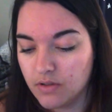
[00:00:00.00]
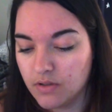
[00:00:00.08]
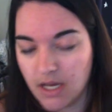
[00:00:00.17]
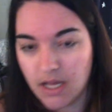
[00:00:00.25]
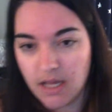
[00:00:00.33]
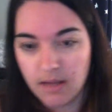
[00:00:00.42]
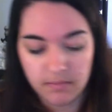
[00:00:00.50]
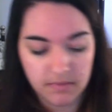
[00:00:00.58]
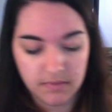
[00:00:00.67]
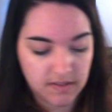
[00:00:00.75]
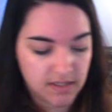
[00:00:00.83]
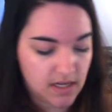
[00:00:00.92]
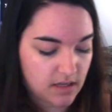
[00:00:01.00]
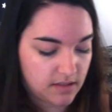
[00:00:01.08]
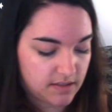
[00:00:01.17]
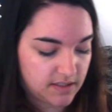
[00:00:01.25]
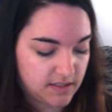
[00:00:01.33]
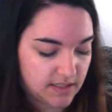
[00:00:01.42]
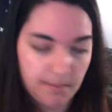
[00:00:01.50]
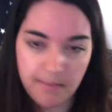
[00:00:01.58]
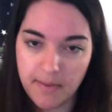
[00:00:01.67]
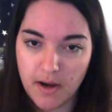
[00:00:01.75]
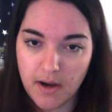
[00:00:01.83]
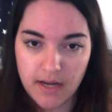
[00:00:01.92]
times since I
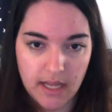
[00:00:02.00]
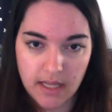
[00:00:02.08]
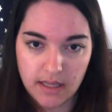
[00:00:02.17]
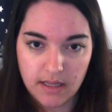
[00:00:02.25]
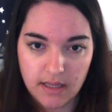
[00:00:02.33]
bought it,